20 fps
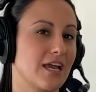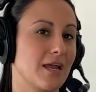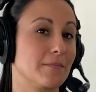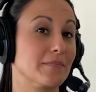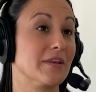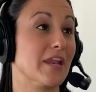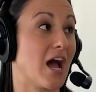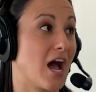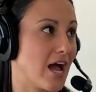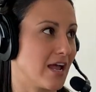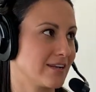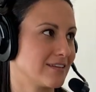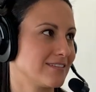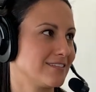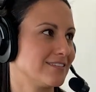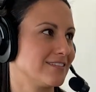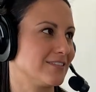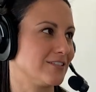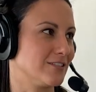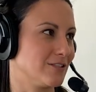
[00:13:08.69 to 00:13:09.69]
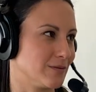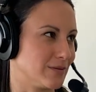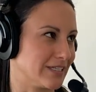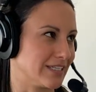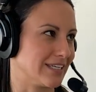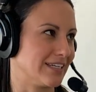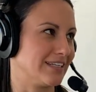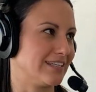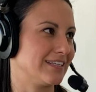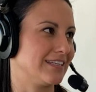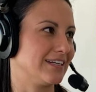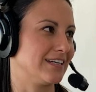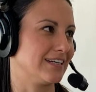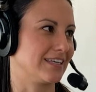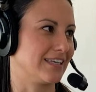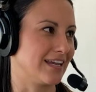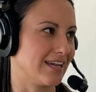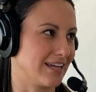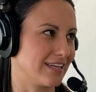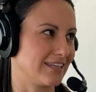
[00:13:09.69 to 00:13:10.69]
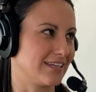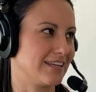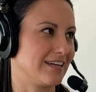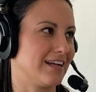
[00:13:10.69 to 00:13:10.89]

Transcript: I'm not doing it again.